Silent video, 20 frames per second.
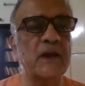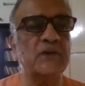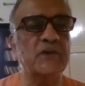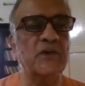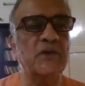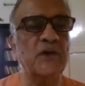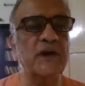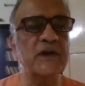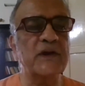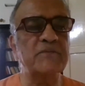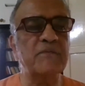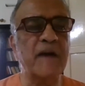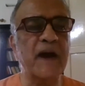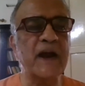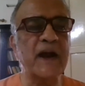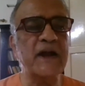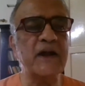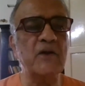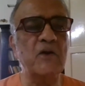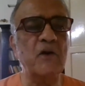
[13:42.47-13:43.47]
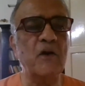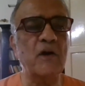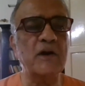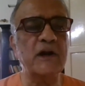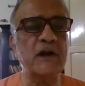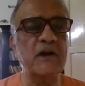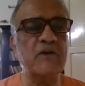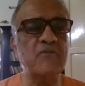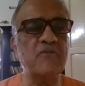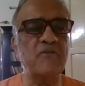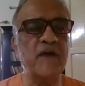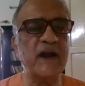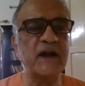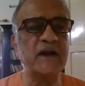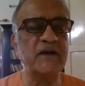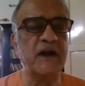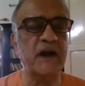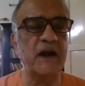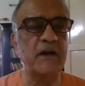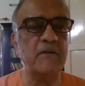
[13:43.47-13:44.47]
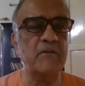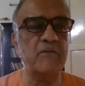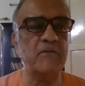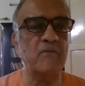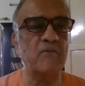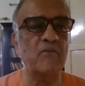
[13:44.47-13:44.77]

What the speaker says: So his mind got infected